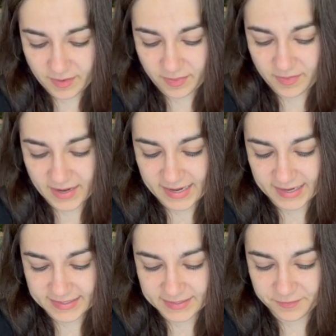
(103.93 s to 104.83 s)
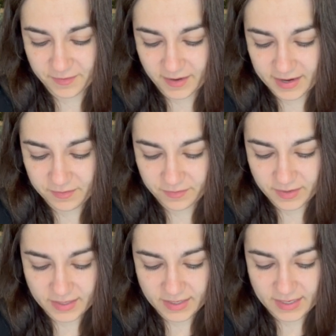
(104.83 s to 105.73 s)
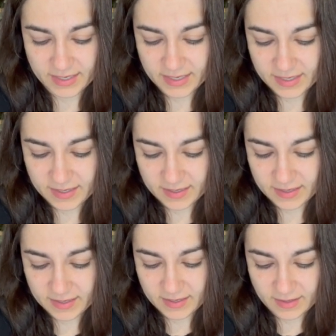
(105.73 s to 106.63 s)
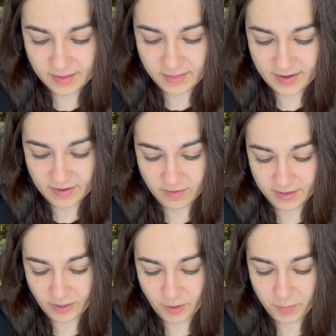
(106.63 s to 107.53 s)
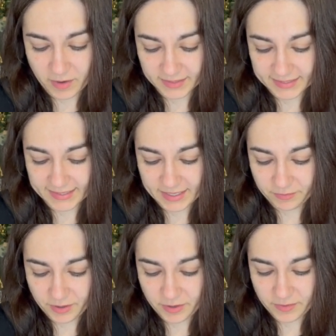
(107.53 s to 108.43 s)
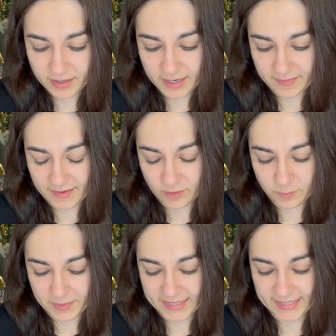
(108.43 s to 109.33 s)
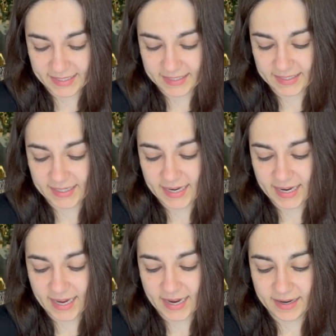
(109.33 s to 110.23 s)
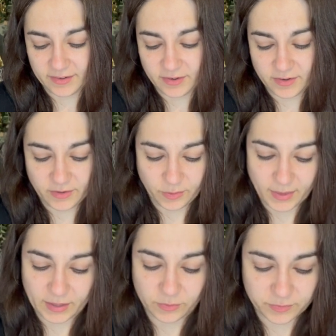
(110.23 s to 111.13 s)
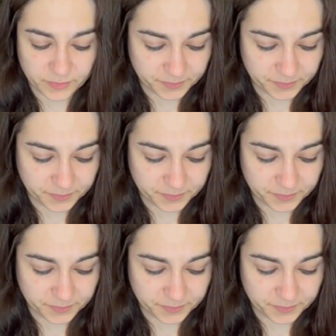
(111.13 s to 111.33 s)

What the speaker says: then -5, then I go past 0, and then it would be 6 and 12.